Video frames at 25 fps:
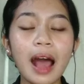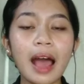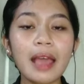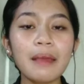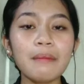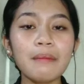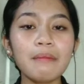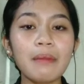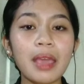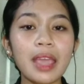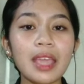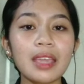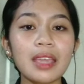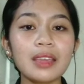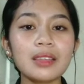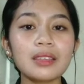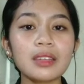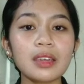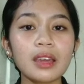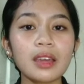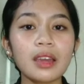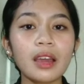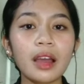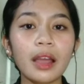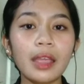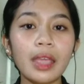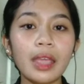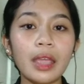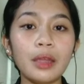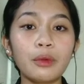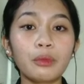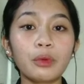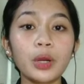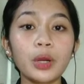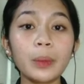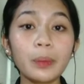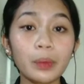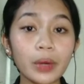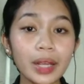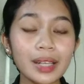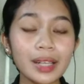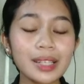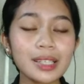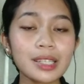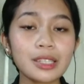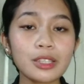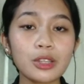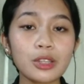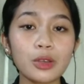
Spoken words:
I made a rubrics